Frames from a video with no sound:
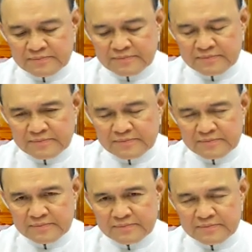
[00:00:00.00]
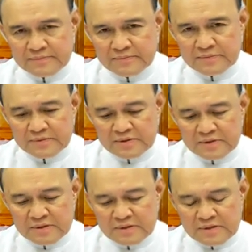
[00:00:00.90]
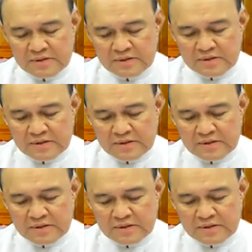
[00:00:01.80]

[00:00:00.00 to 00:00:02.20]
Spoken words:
(no one is talking)